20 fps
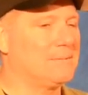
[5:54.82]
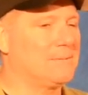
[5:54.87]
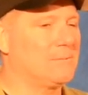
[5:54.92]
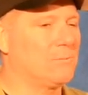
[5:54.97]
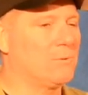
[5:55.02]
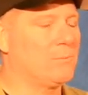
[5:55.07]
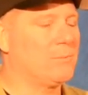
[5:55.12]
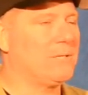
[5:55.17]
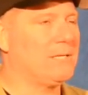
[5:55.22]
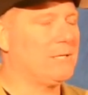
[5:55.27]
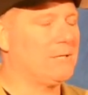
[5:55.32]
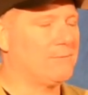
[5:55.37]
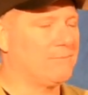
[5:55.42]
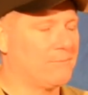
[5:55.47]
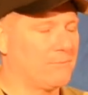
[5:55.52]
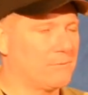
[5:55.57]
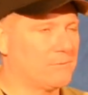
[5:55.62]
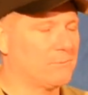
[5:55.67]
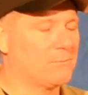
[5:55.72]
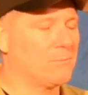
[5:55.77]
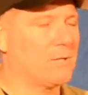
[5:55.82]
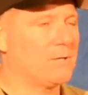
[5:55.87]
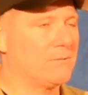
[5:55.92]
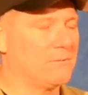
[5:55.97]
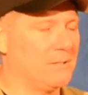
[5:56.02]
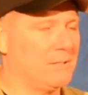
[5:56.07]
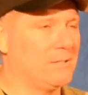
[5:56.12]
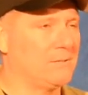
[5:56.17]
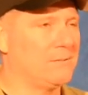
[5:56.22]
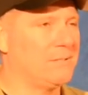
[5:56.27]
Will be here for
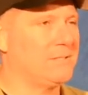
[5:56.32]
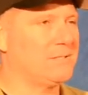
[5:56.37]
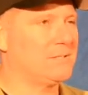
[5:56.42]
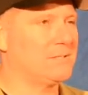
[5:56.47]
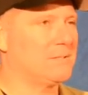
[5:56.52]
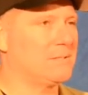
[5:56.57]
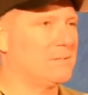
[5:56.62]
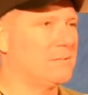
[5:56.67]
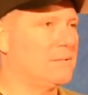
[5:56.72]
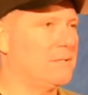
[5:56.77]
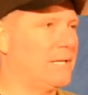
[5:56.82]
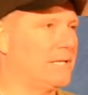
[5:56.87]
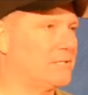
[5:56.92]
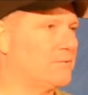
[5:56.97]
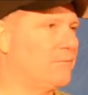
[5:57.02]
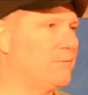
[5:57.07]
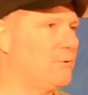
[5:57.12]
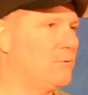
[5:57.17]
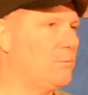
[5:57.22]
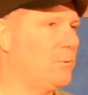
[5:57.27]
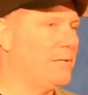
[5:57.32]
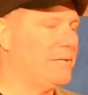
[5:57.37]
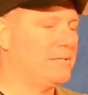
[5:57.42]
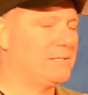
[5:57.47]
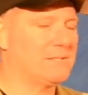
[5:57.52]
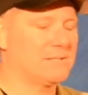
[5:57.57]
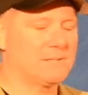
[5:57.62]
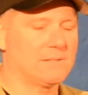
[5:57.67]
at least the next few weeks.